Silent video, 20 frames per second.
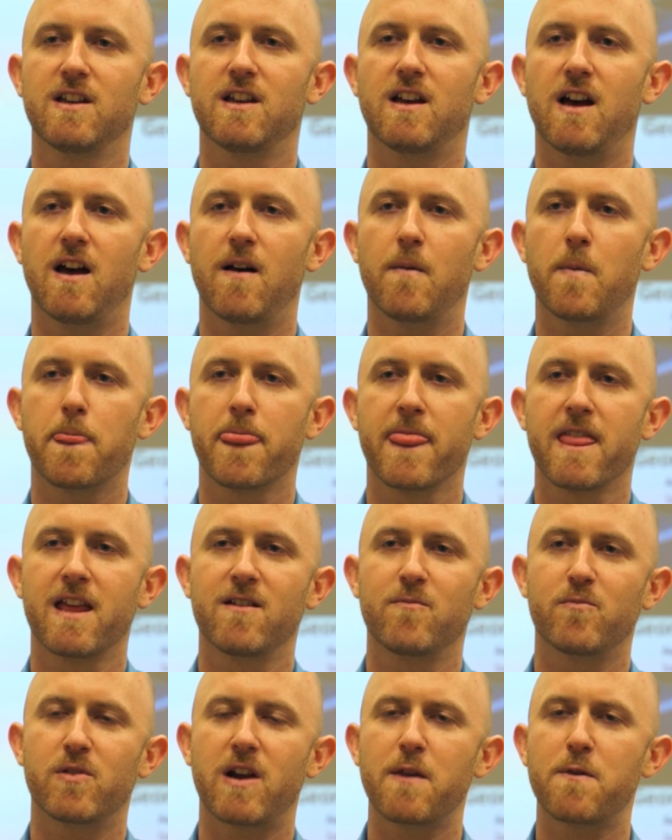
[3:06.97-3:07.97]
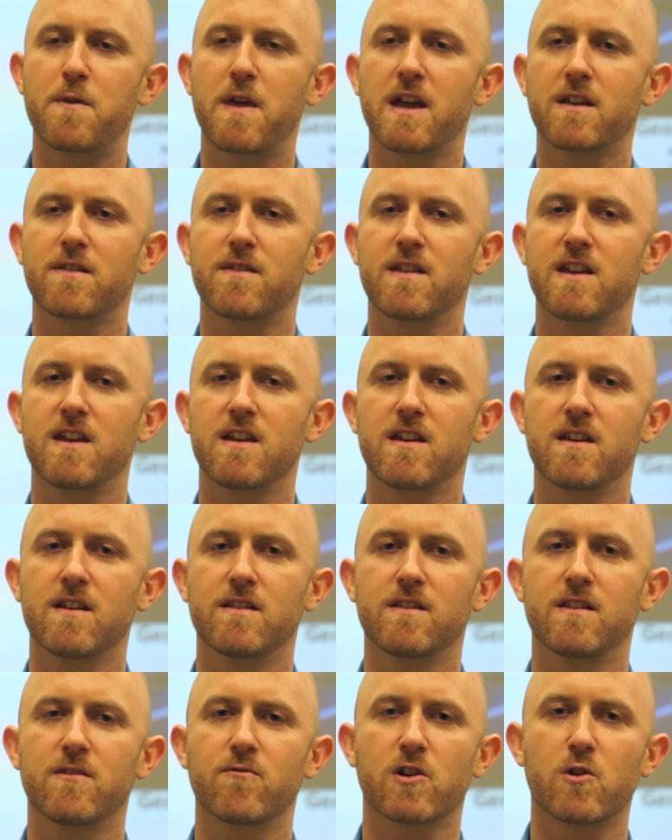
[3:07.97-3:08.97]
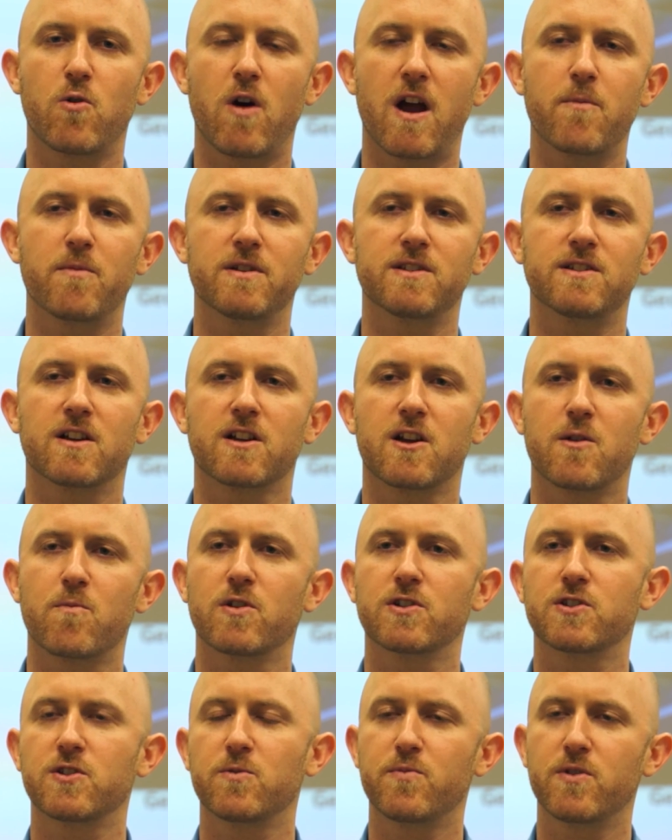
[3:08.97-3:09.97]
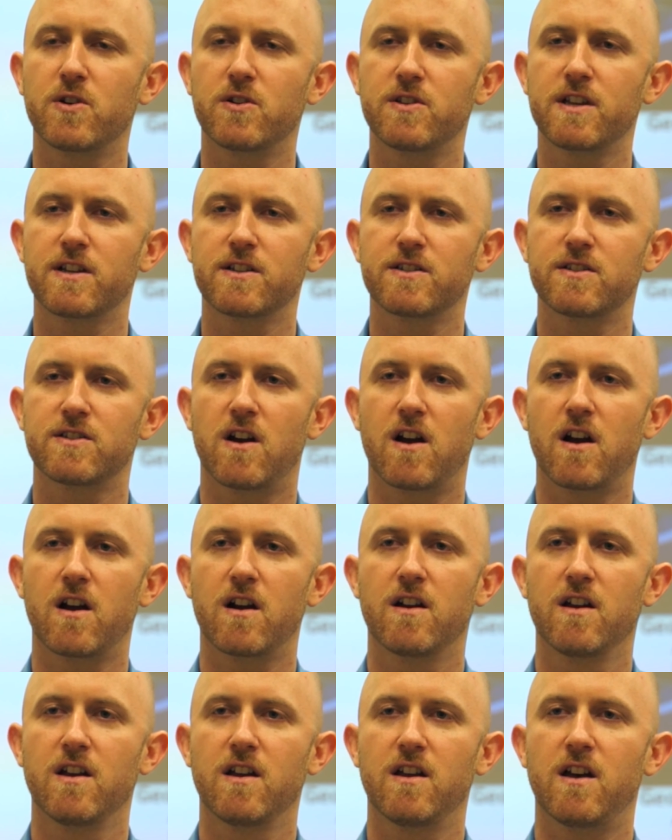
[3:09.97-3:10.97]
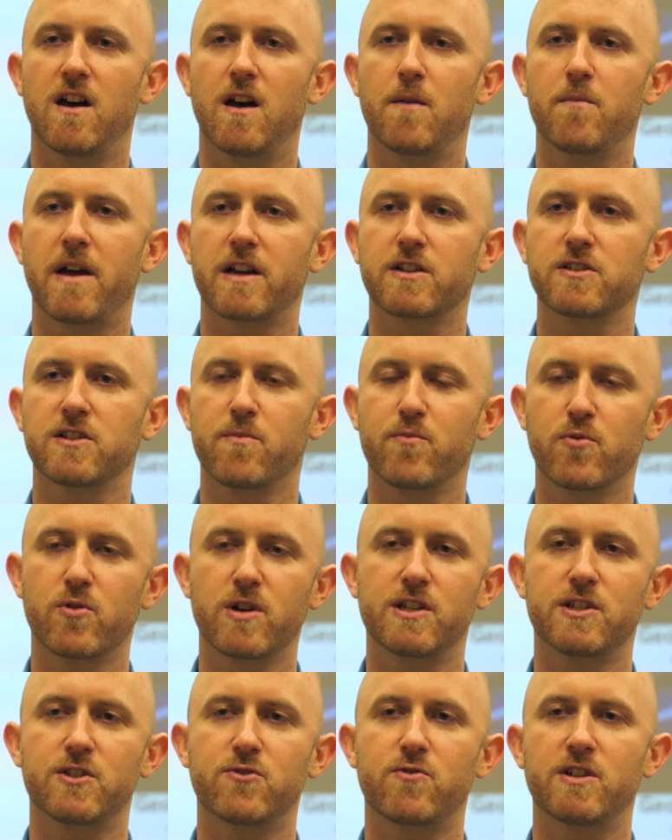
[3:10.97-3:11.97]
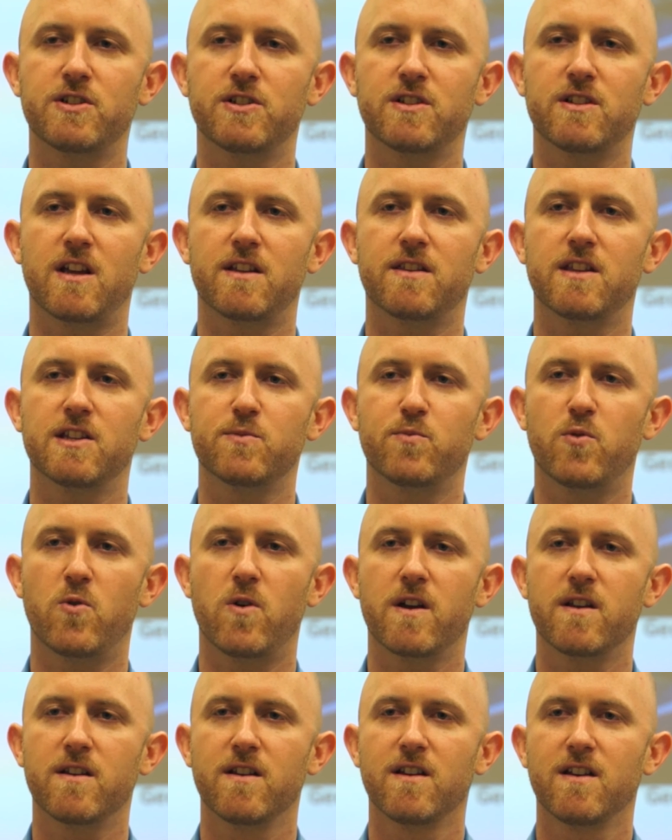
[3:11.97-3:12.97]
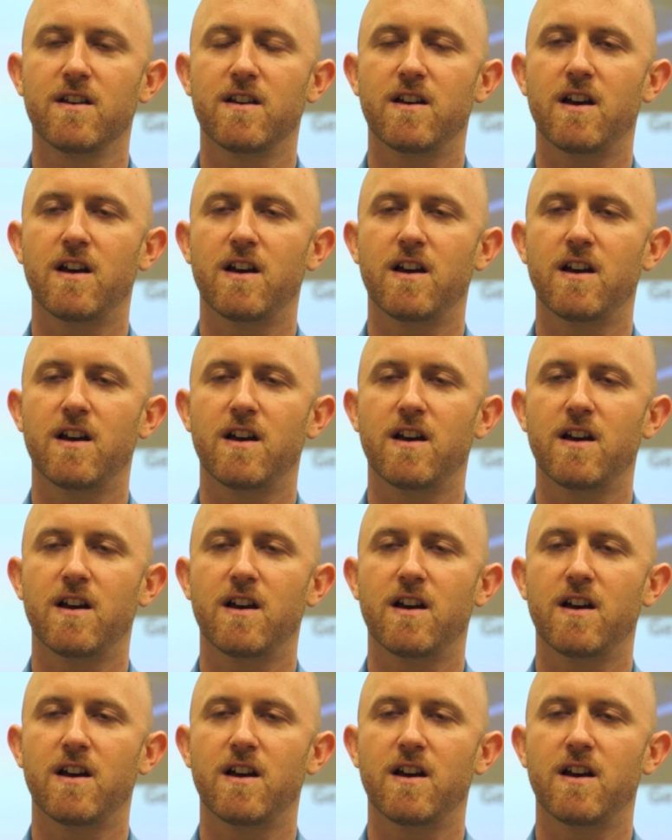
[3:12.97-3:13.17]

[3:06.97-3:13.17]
But I think the requirements on commercial buildings are actually pretty stringent at this point,